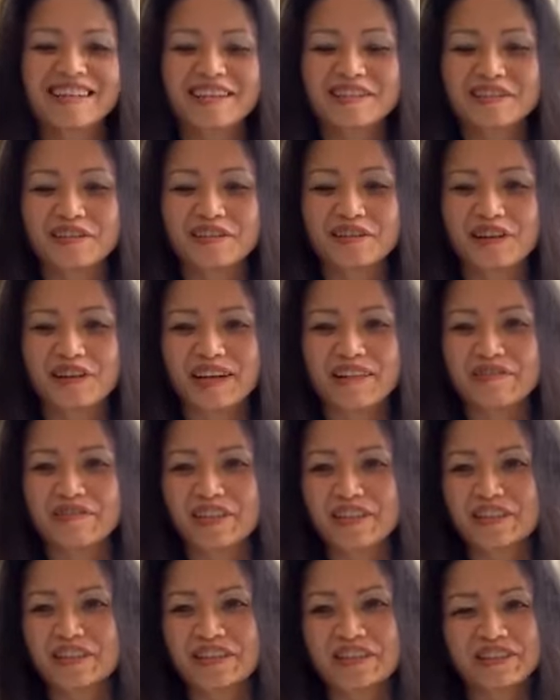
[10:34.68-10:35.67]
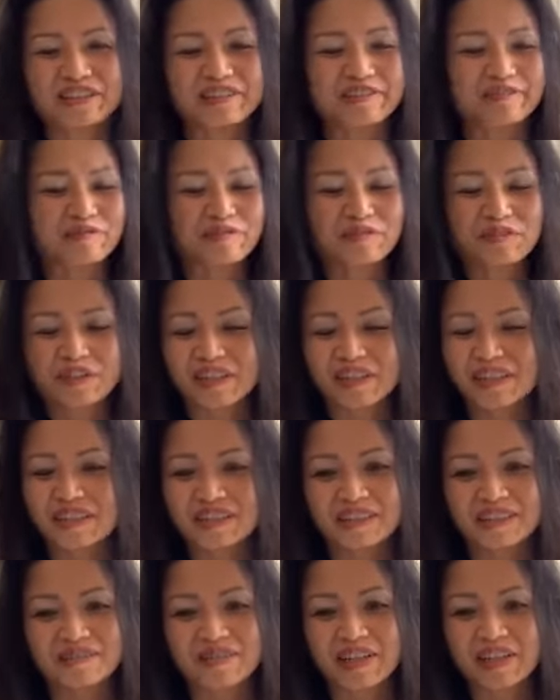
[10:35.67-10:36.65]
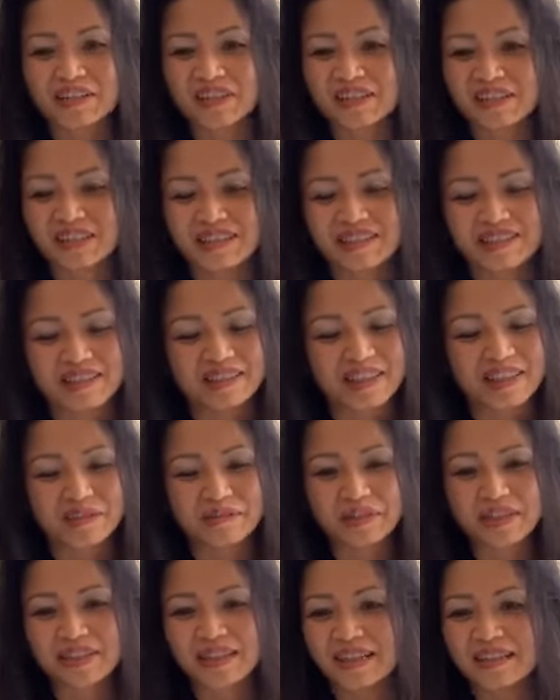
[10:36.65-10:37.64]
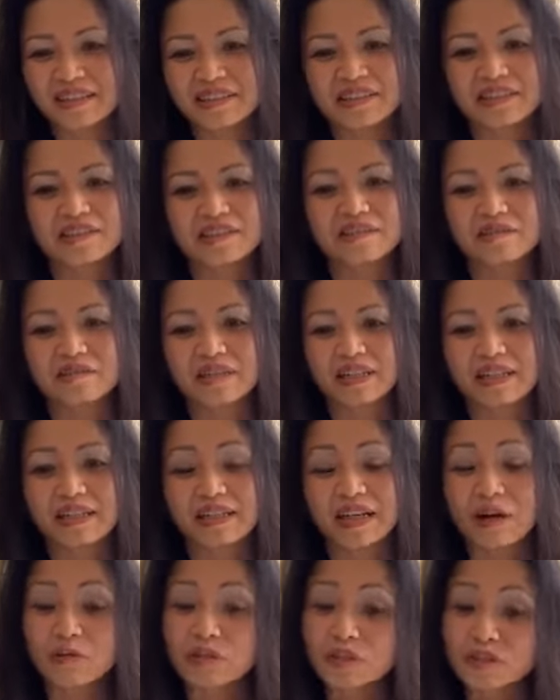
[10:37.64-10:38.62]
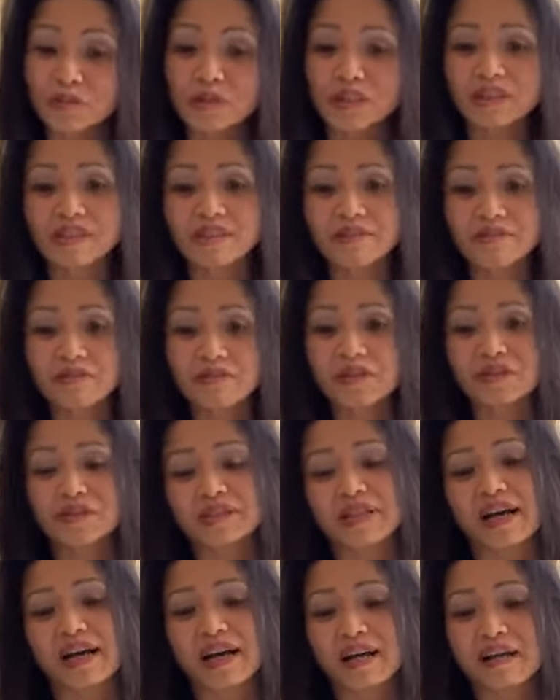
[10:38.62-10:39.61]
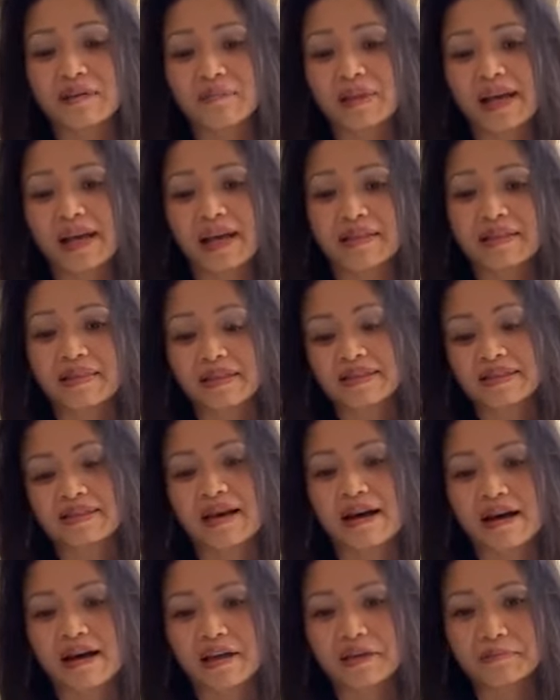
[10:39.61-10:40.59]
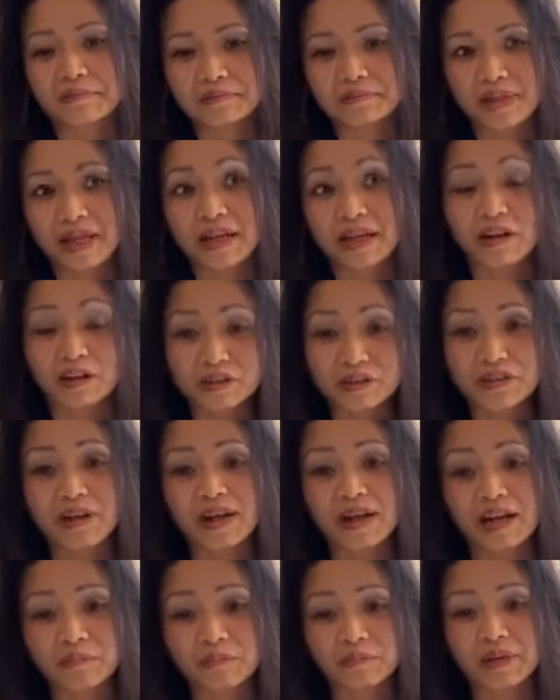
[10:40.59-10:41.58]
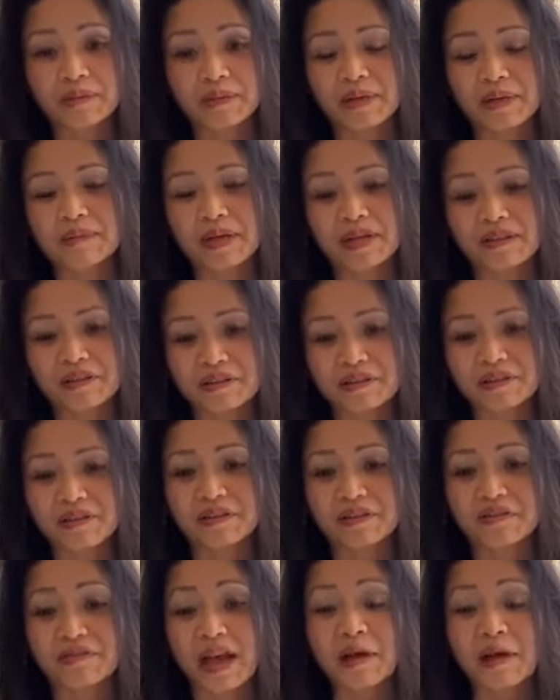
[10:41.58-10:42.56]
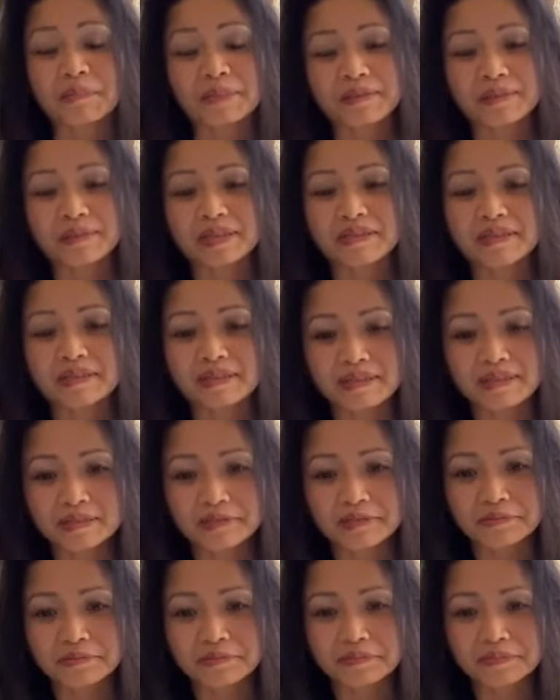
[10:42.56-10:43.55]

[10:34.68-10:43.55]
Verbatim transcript: So I figured four years of engineering, I would get a degree. I was working full-time at the time and also helping my mother in her family business.